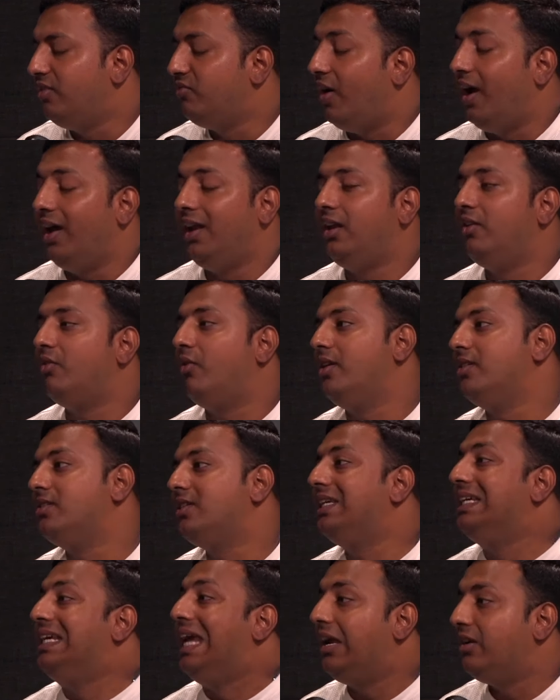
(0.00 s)
And finally, once
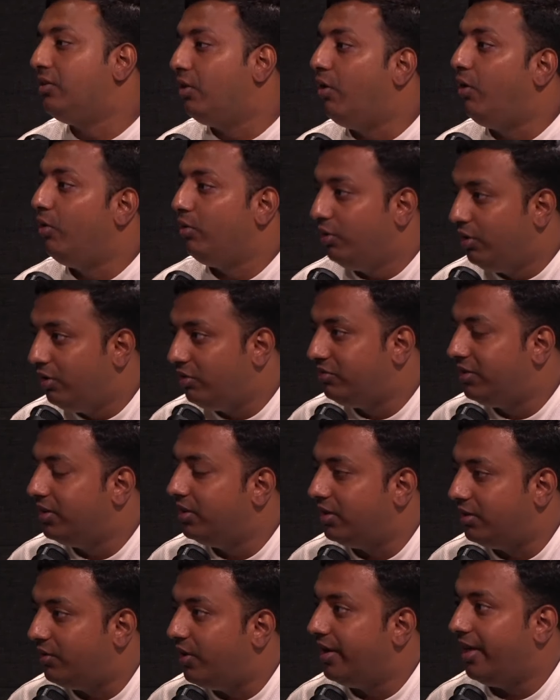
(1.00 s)
he get hold of
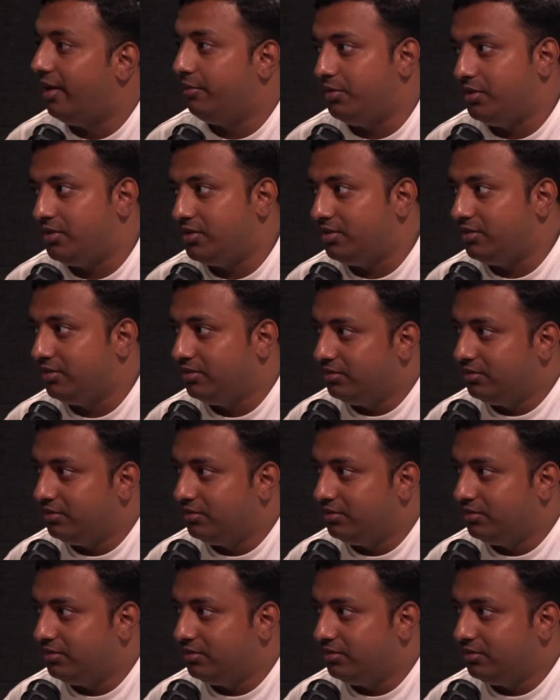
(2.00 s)
her, what happens?